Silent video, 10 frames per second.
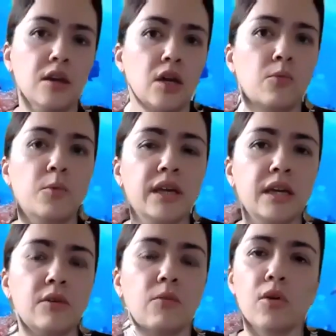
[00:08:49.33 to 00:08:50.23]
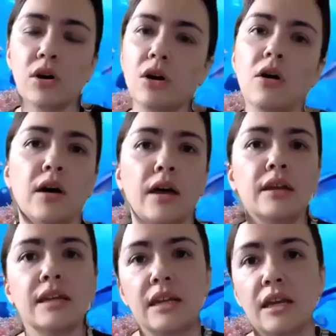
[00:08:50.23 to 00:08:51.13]
We work on
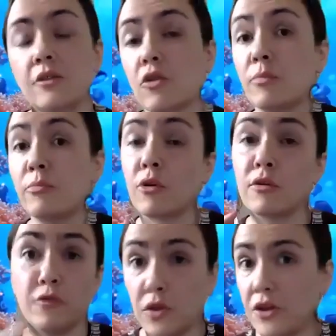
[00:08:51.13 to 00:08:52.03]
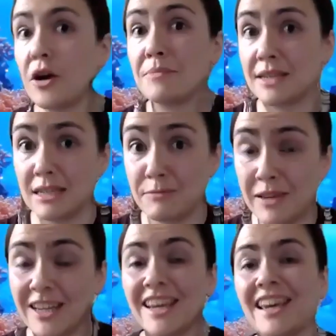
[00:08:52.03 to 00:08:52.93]
getting your portfolio up to
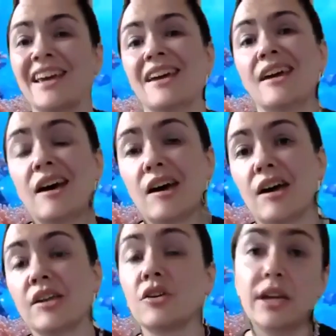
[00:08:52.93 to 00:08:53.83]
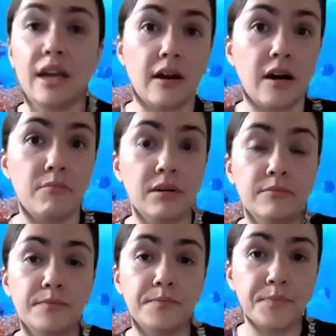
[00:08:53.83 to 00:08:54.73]
speed, uh, your GitHub,
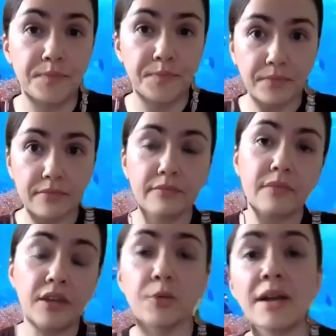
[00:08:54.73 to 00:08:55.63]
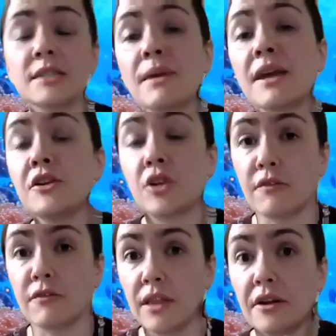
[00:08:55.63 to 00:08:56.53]
your resume, and your
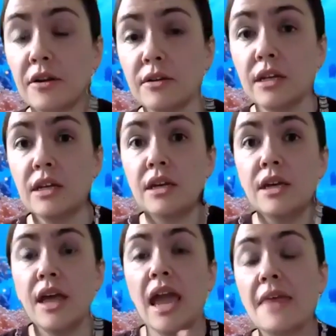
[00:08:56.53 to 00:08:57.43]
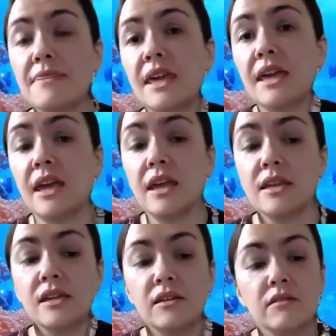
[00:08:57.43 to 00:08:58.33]
cover letter. And
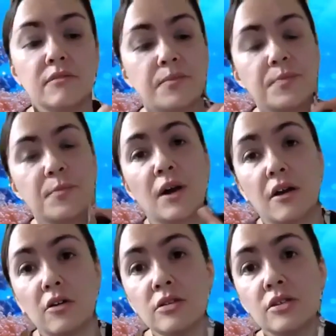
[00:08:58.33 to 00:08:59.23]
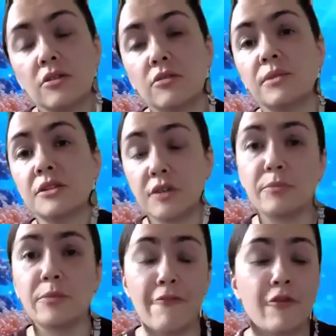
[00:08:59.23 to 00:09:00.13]
then what also we do on the
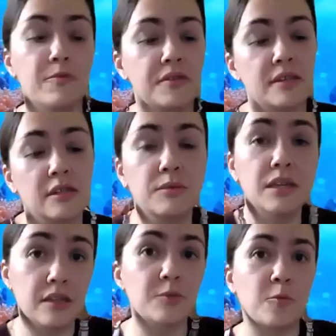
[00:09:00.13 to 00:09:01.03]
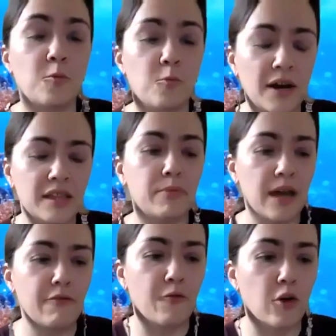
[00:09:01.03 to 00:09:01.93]
platform now this is this is why the
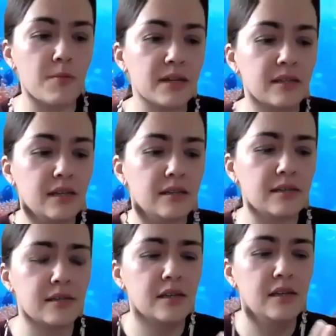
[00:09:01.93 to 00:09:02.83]
platform is is